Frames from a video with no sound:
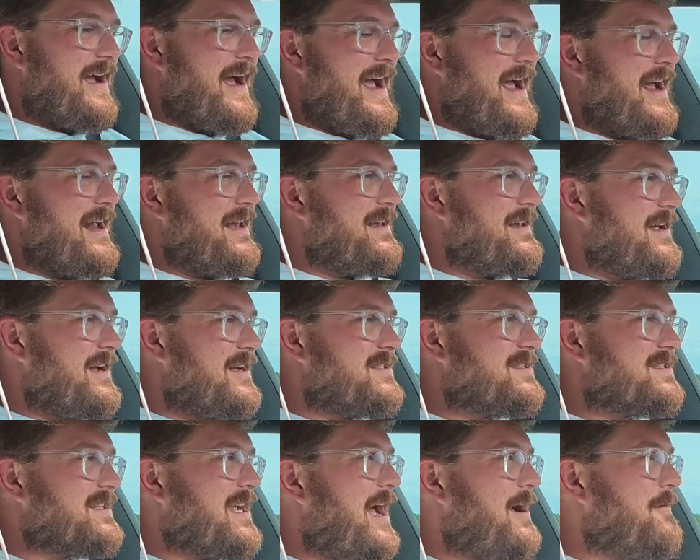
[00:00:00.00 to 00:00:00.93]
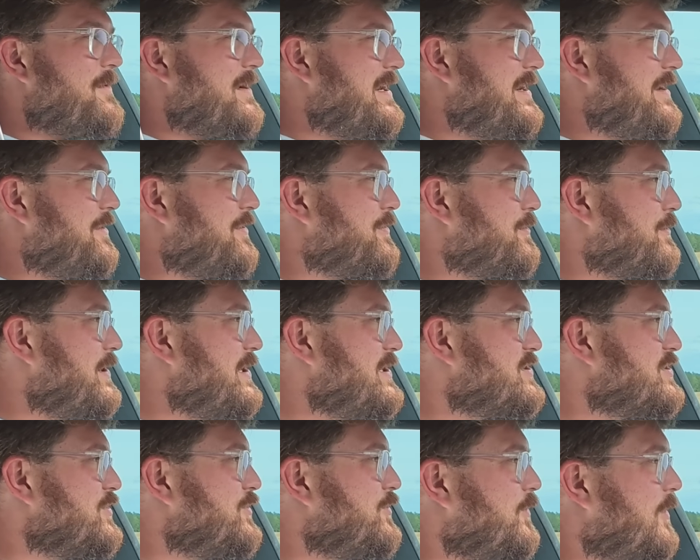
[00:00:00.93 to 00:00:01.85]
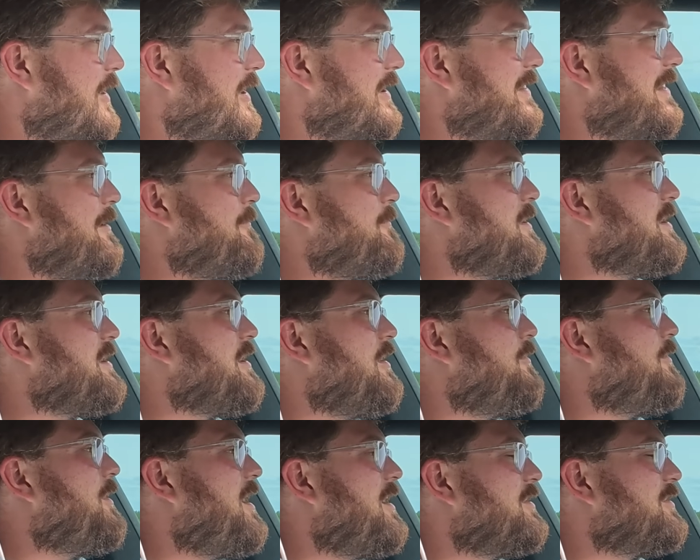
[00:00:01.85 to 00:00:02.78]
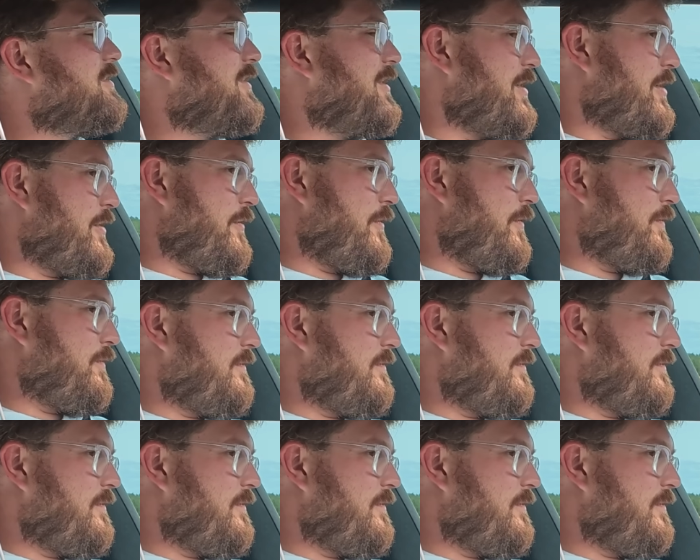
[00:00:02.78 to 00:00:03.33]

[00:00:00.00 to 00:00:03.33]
And Scott, we need a 3, 2, 1, then we go on go.